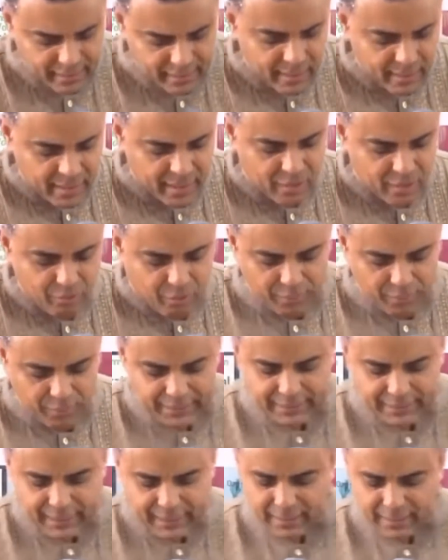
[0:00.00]
For
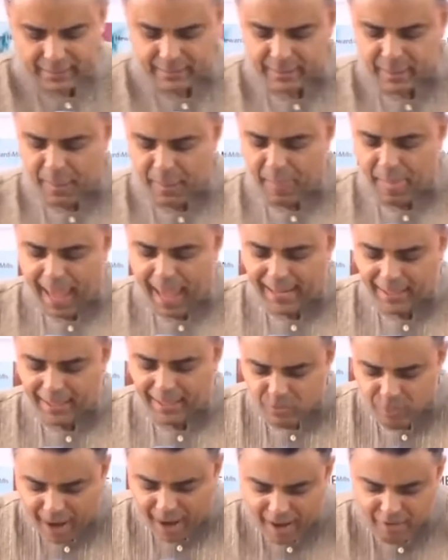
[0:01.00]
instance, I
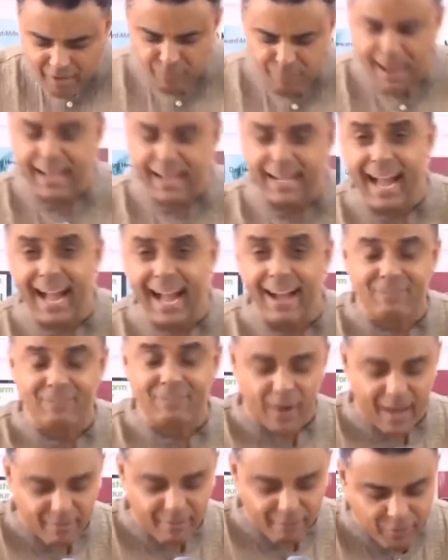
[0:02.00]
drive my car for a
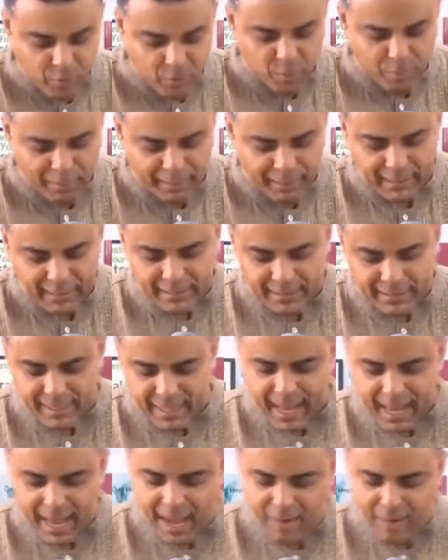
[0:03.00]
few minutes
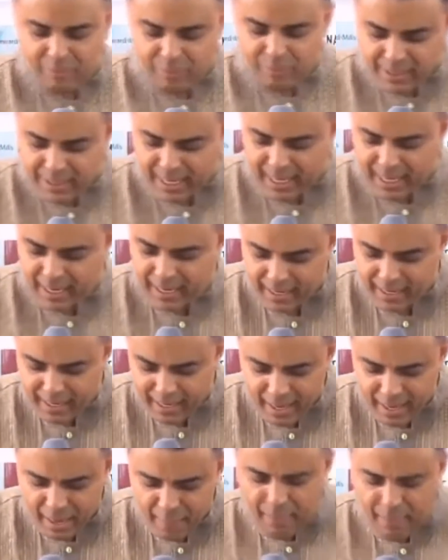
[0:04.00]
every day,
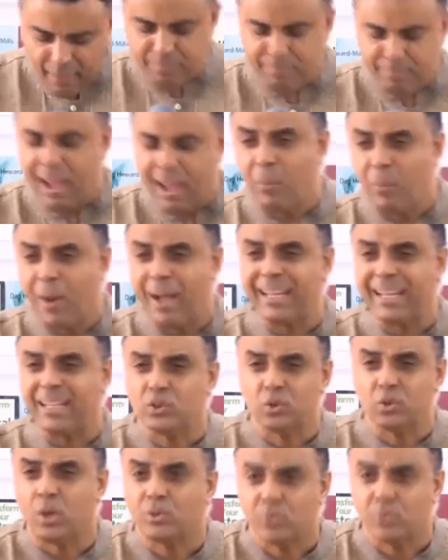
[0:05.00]
but my work is
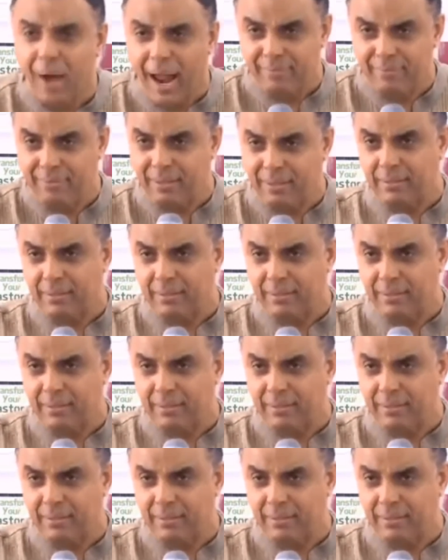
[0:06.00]
not driving.